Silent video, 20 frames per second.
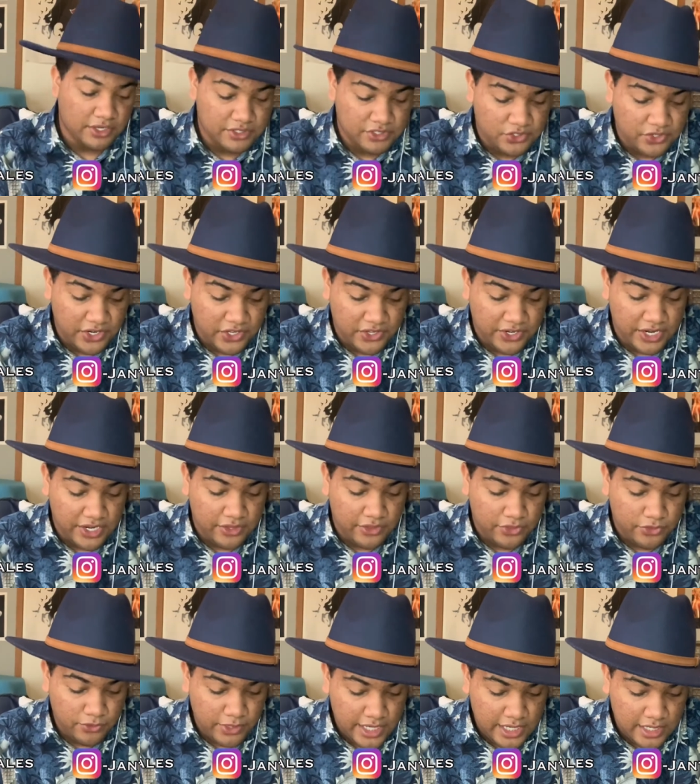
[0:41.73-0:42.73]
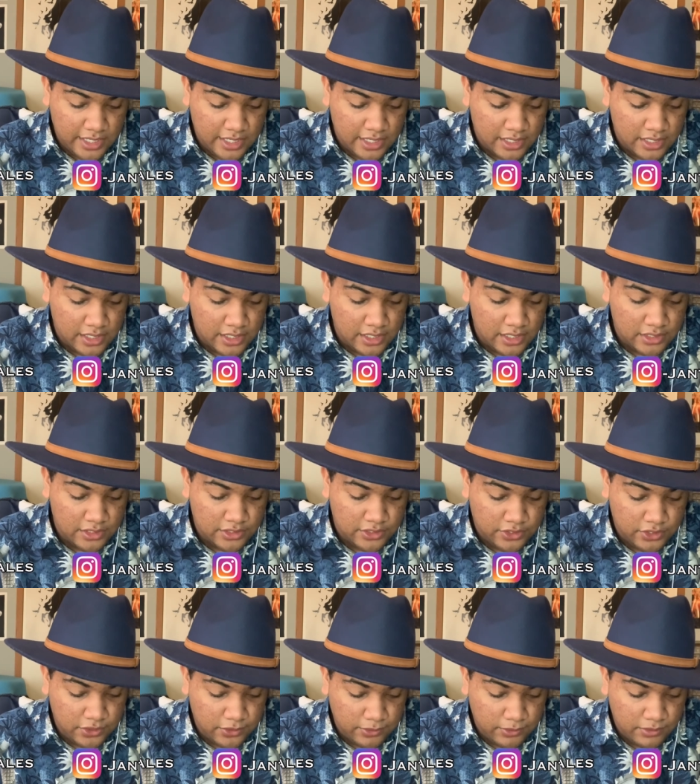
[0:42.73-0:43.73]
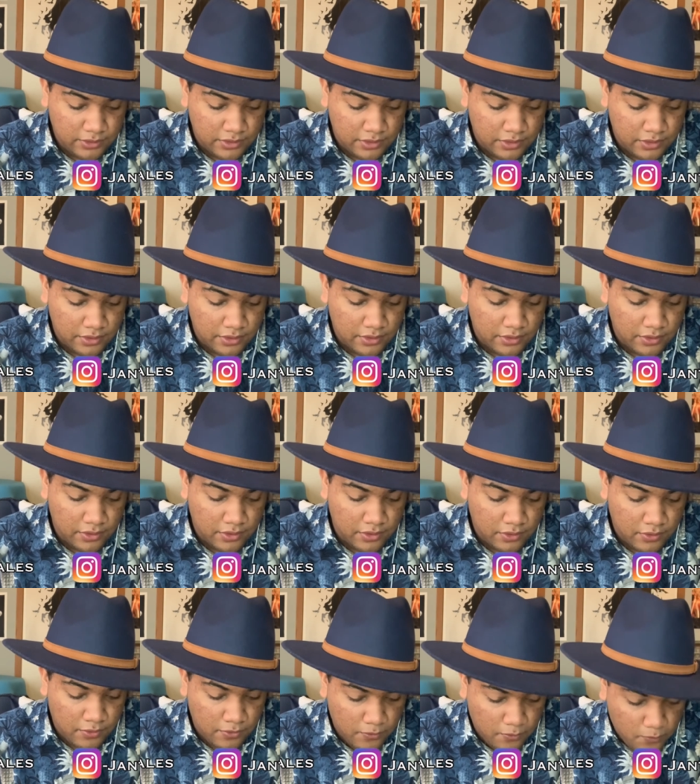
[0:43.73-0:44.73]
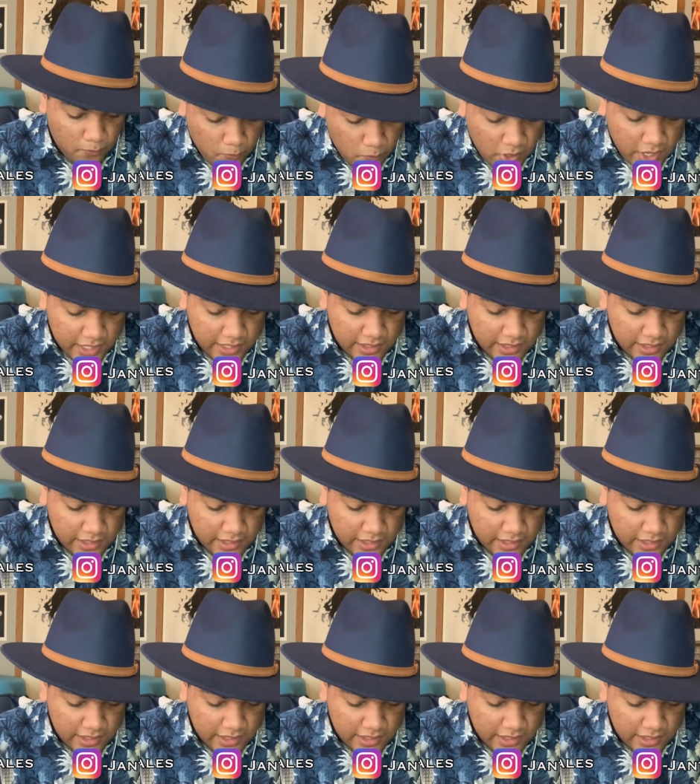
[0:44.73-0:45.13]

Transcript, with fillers: the trailer in three, two, one.